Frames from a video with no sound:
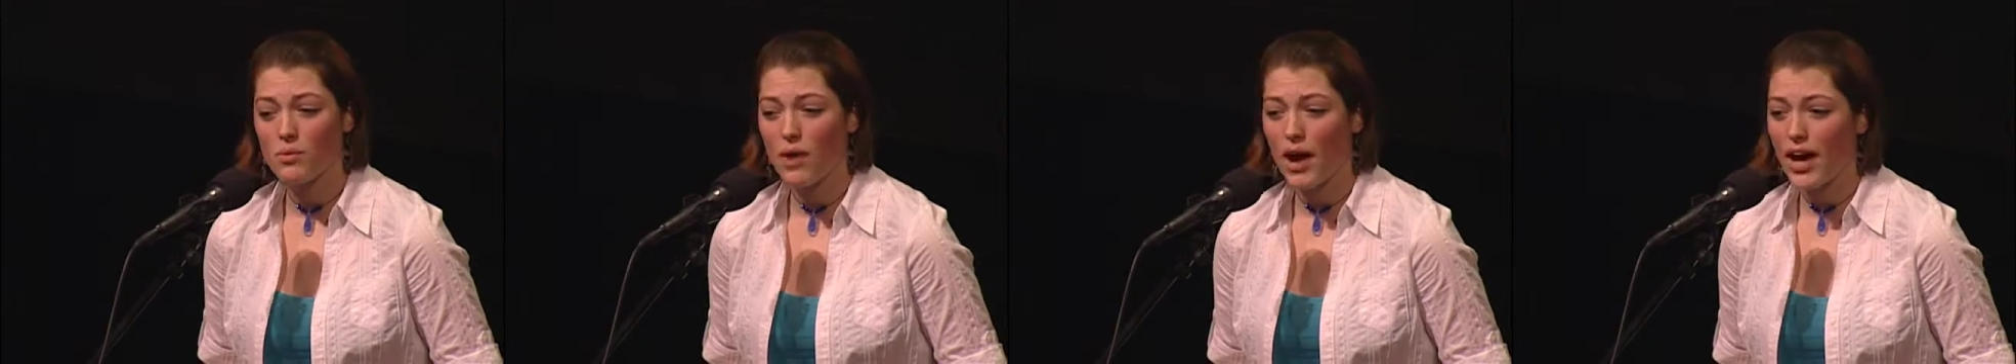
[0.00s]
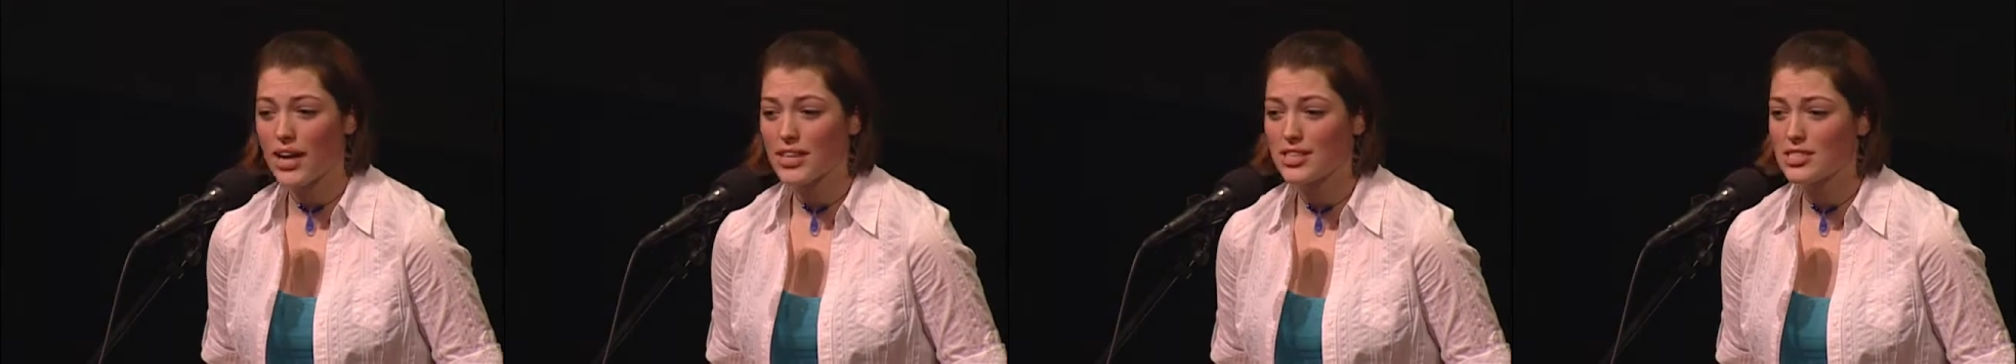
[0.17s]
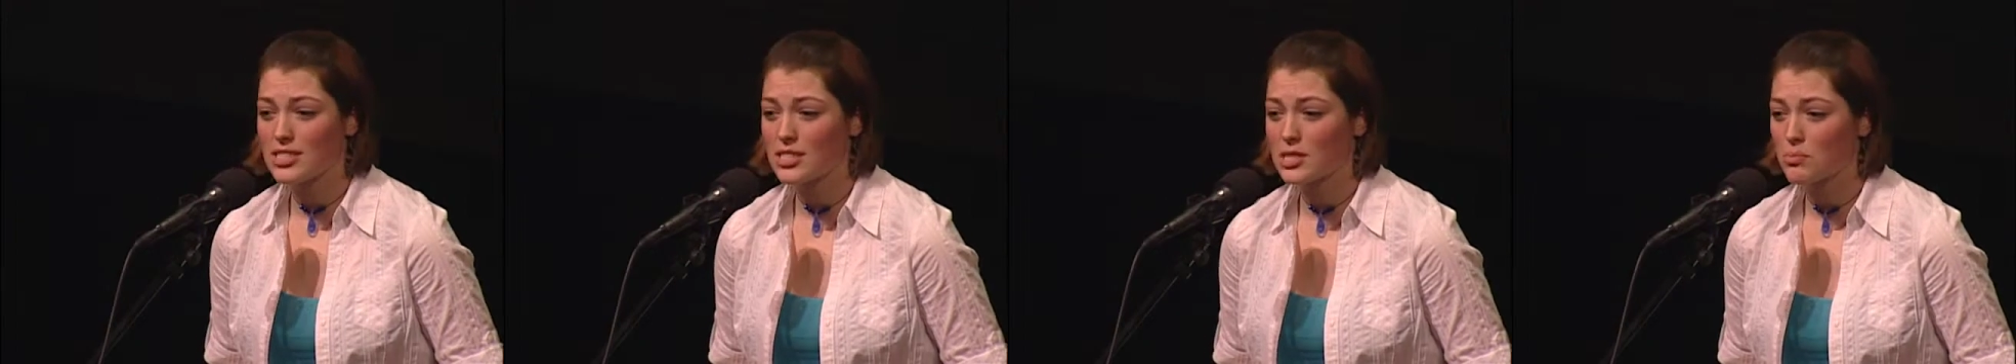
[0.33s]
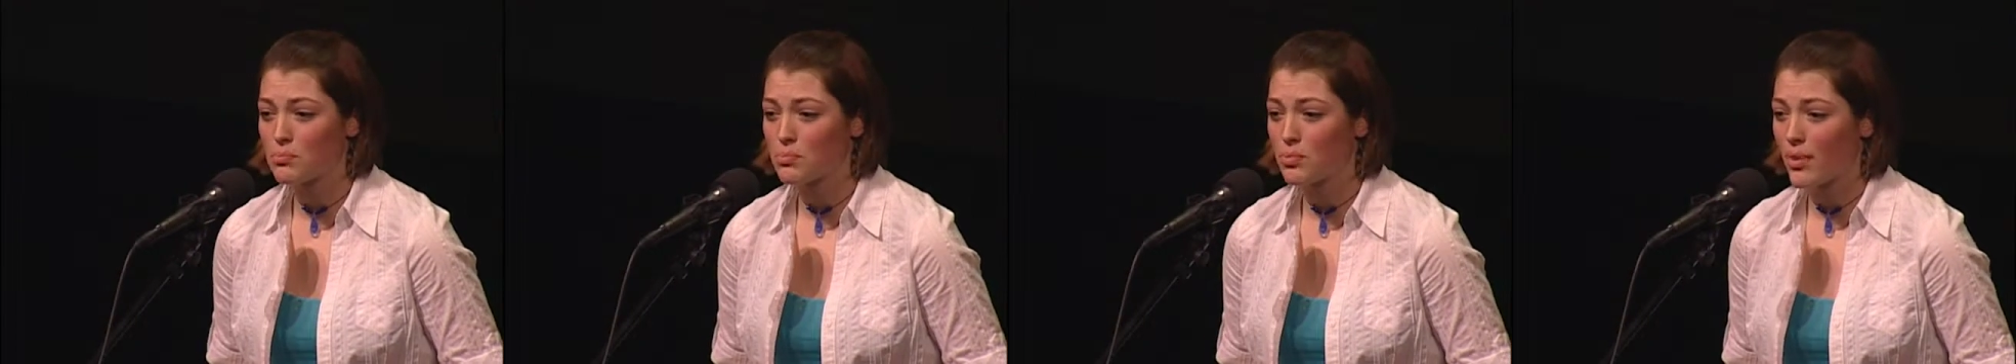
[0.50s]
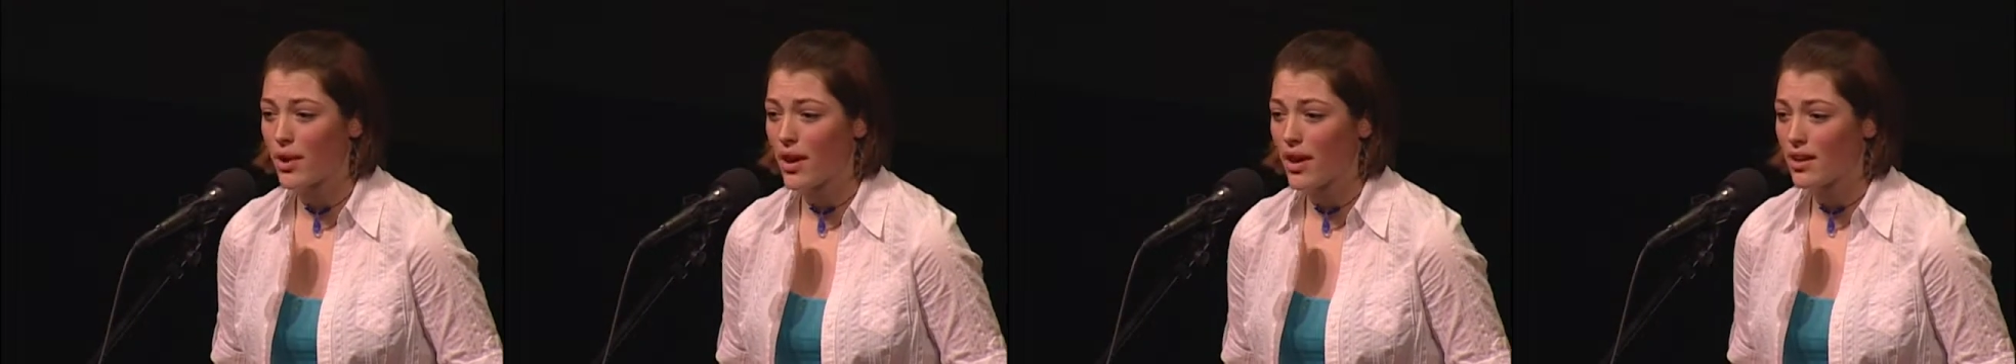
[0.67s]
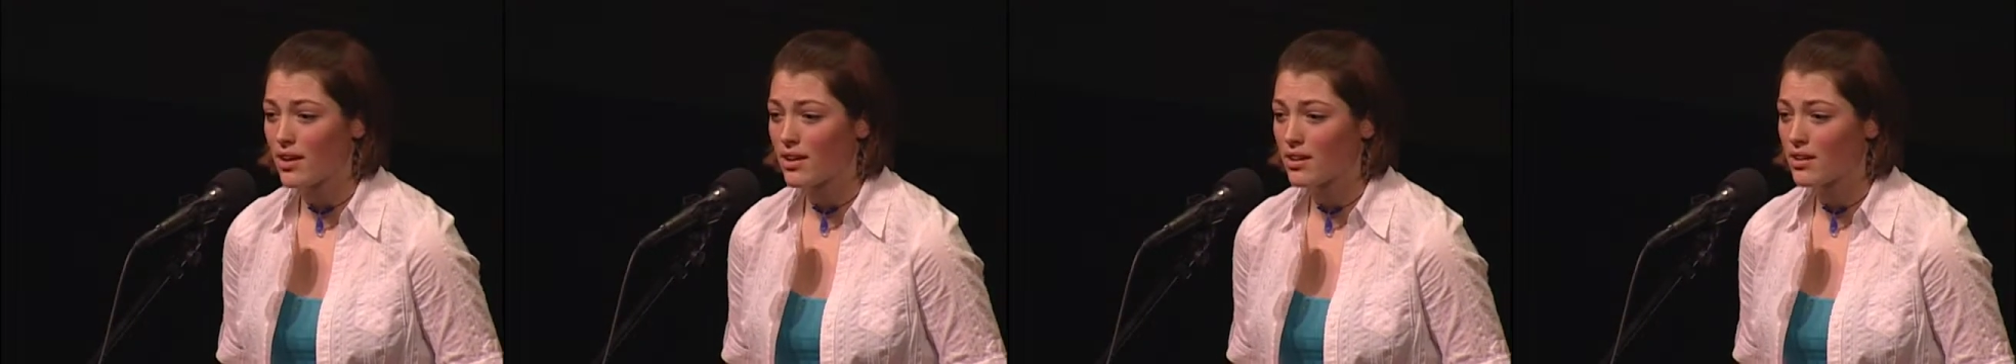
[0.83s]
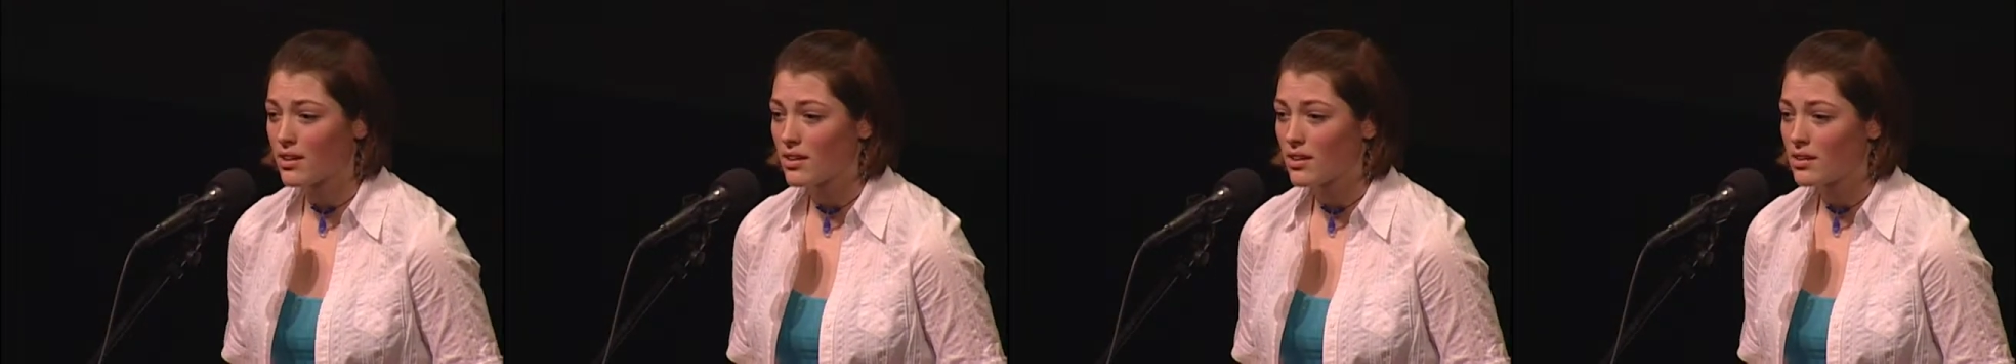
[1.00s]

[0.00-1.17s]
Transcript: rise to break,